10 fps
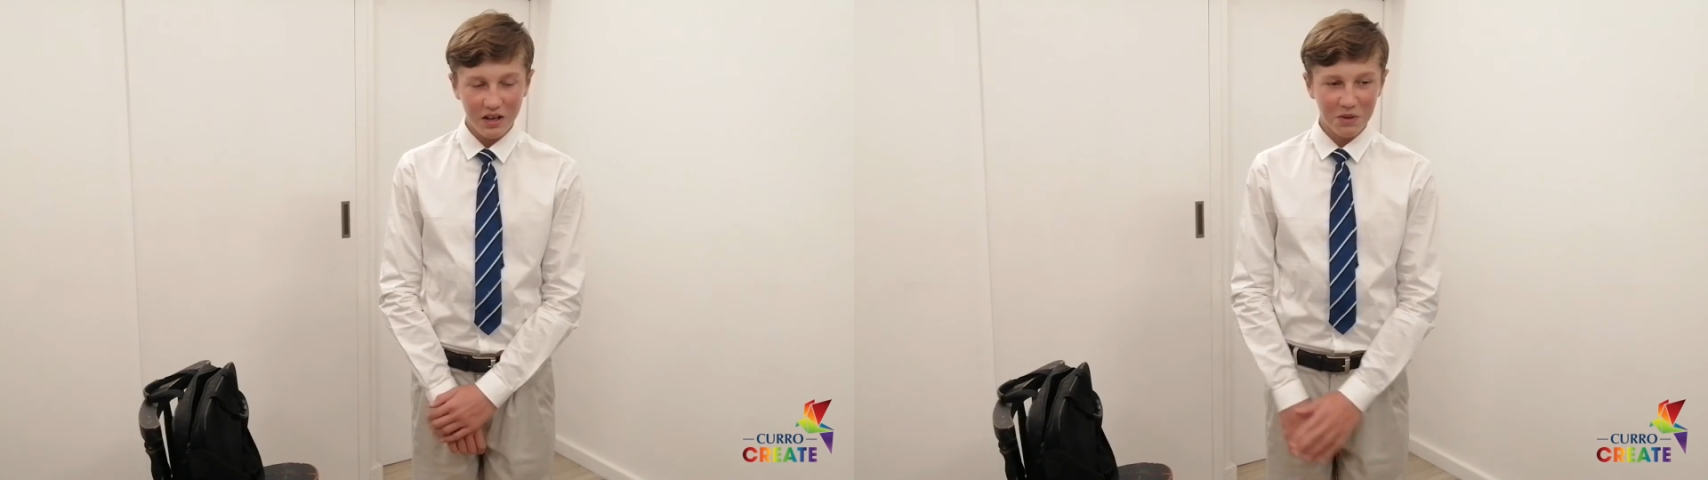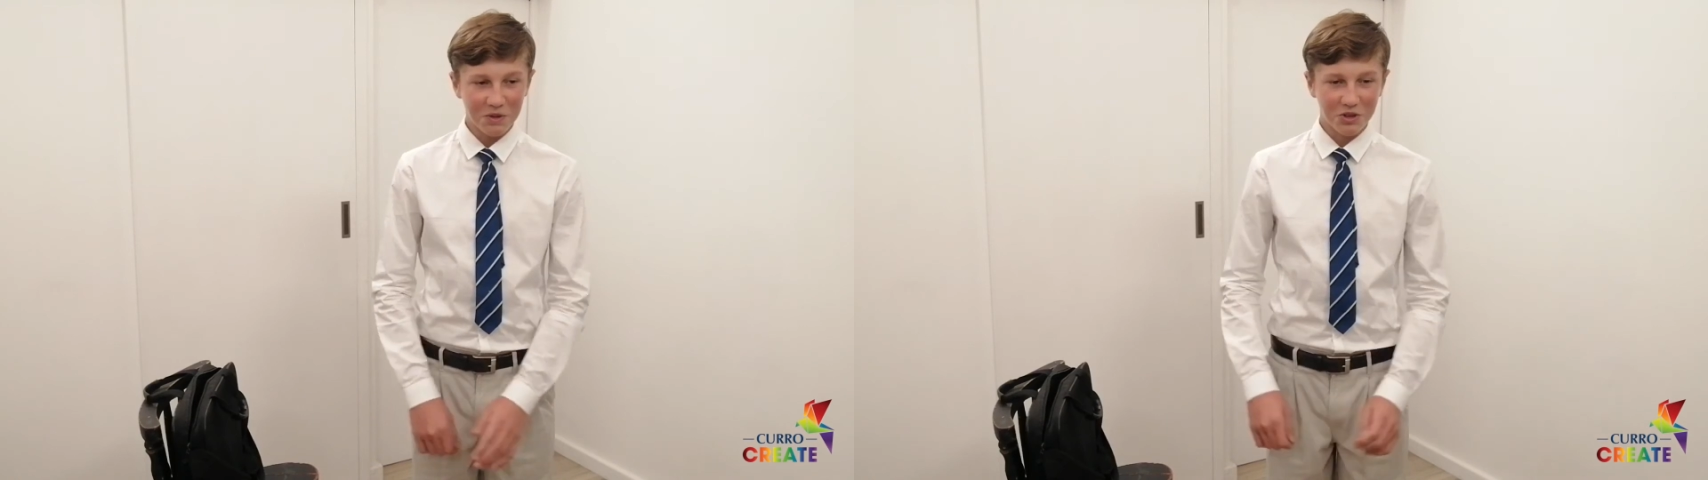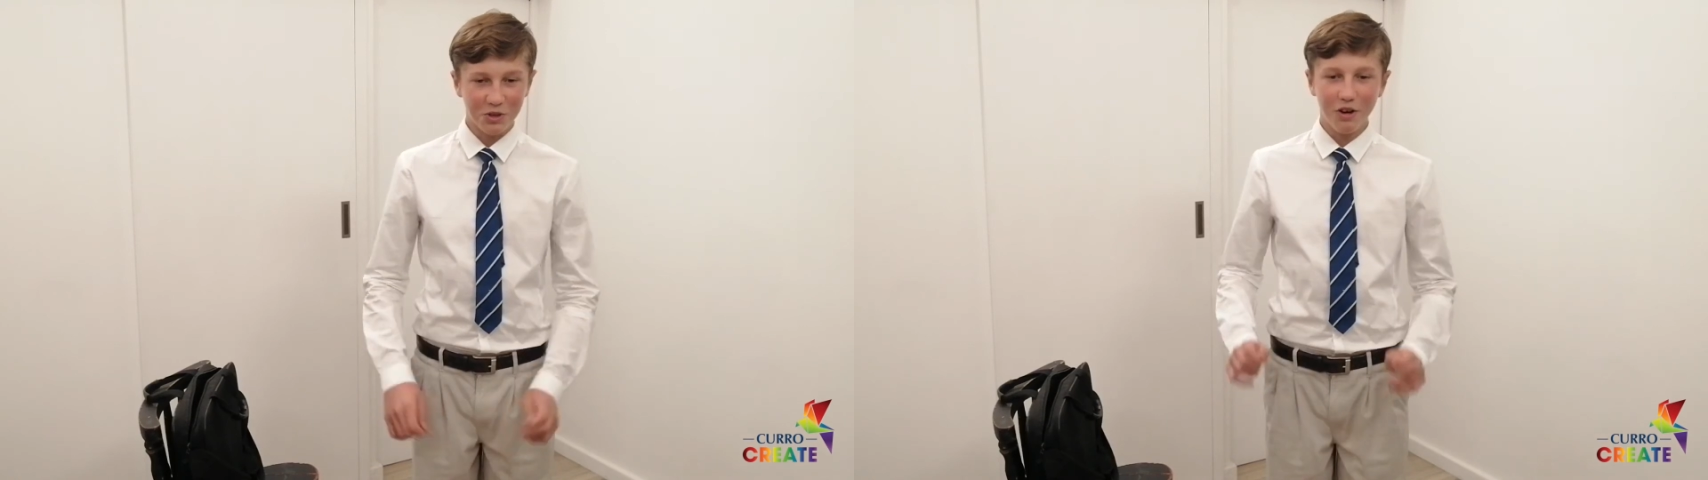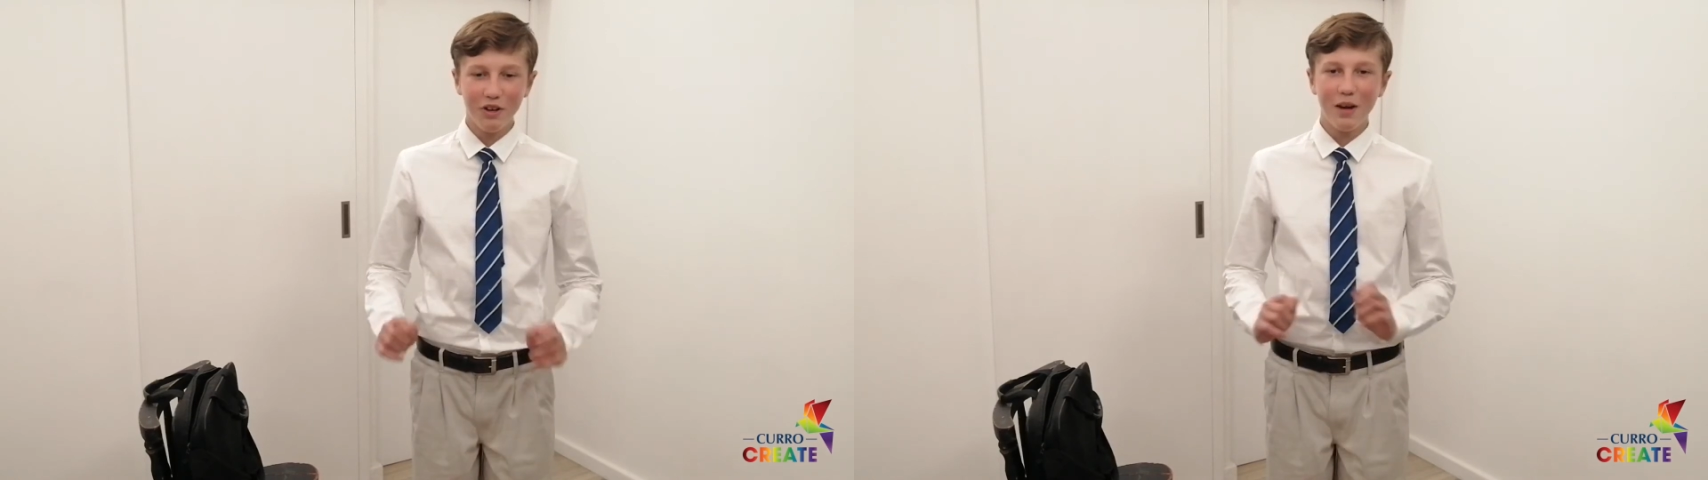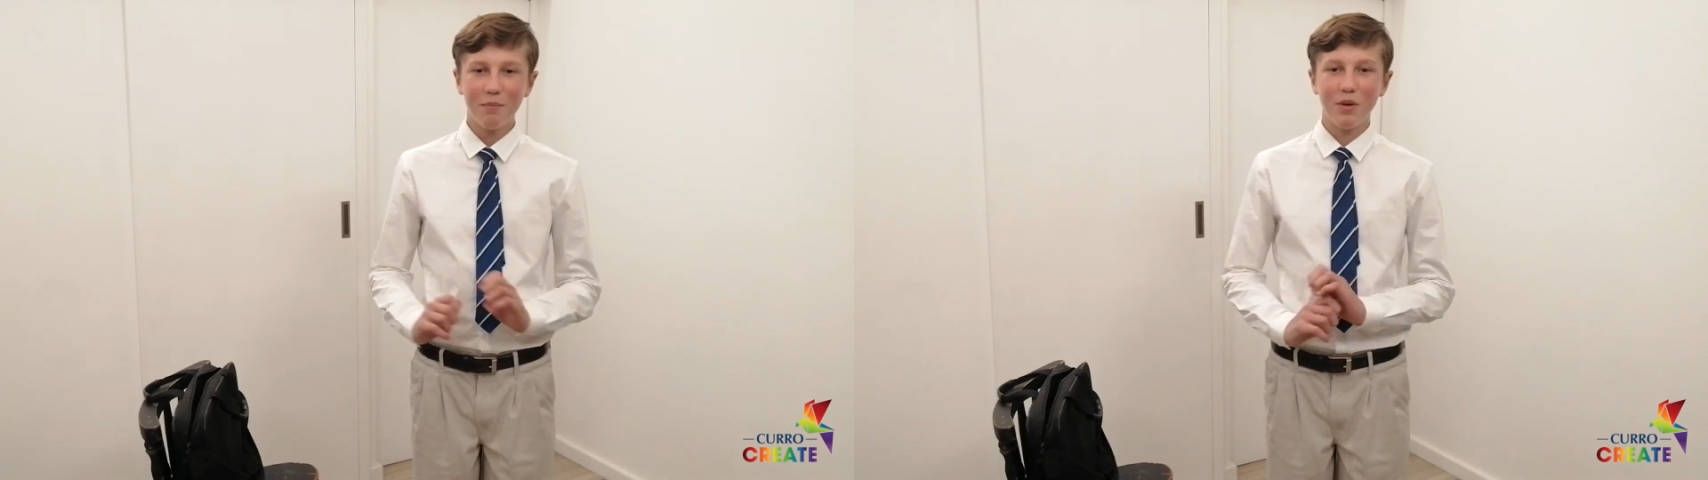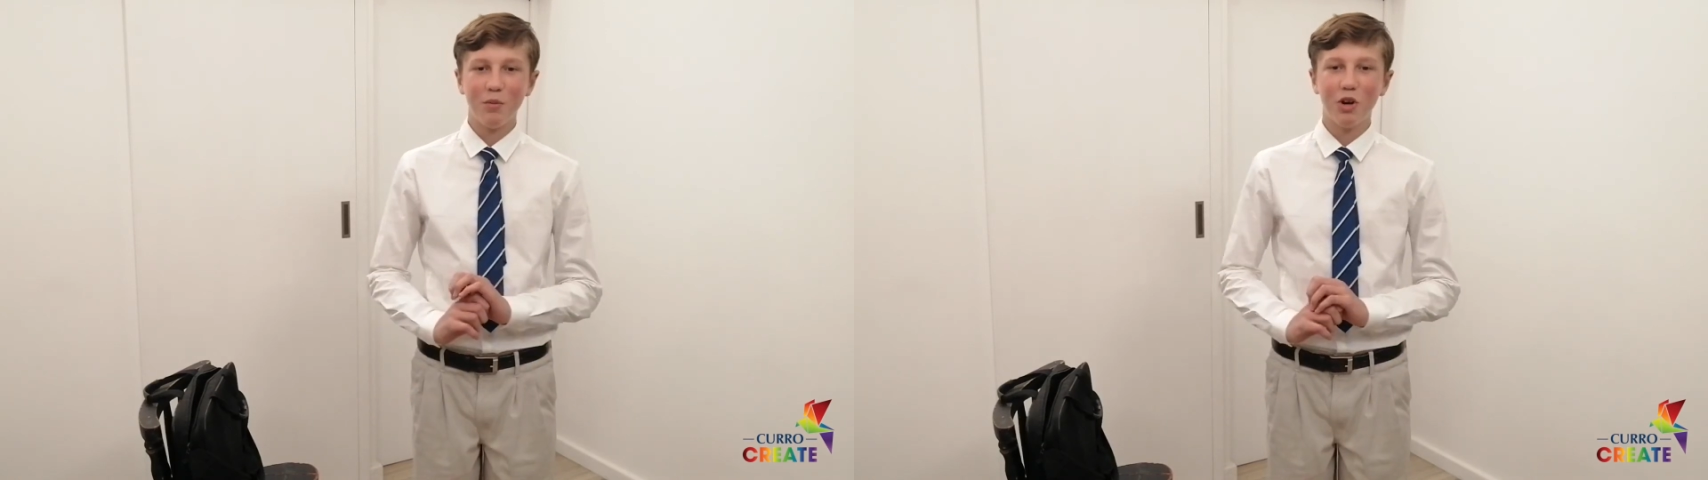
He was growing up and